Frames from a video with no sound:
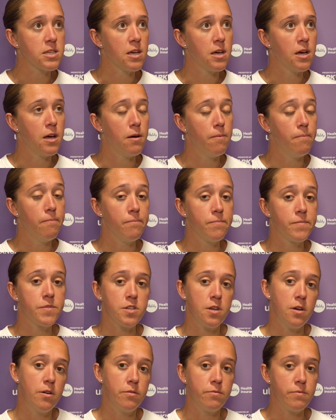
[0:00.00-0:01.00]

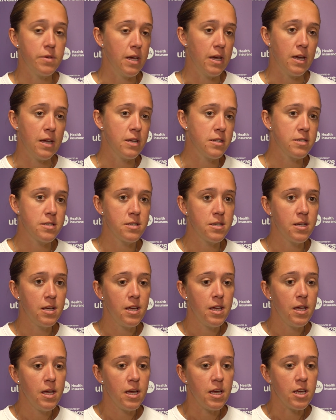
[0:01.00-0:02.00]
So, yeah, it's
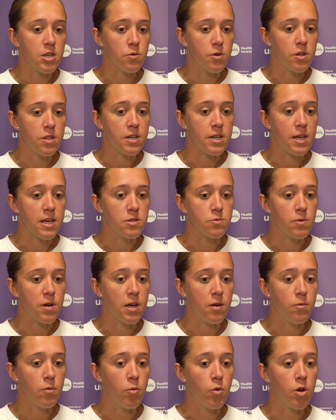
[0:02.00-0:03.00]
one of the days
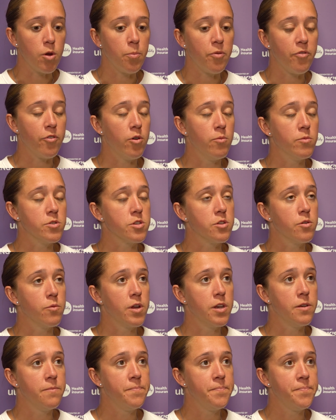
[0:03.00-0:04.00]
where we want a performance and a
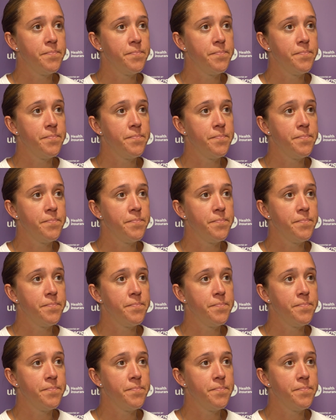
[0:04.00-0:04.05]
win.